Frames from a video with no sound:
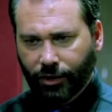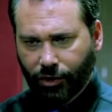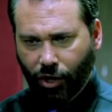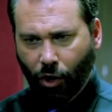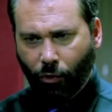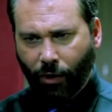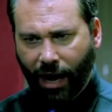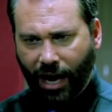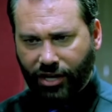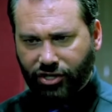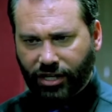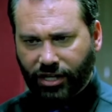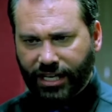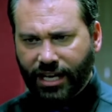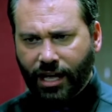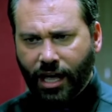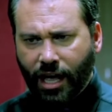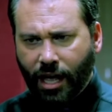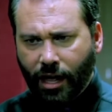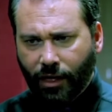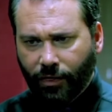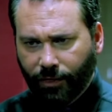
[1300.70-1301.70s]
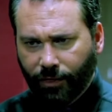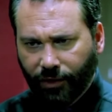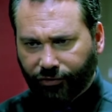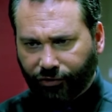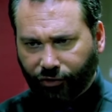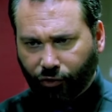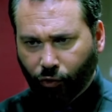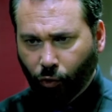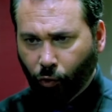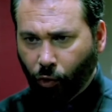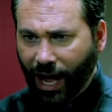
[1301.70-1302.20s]
You know, Ashley, this
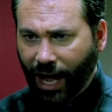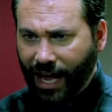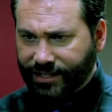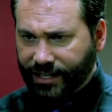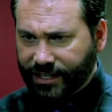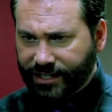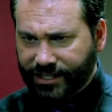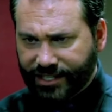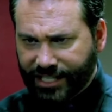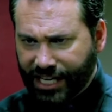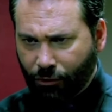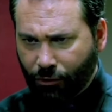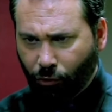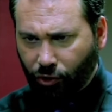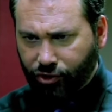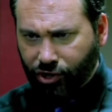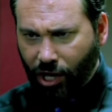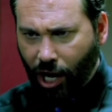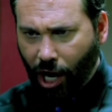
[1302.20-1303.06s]
school has a zero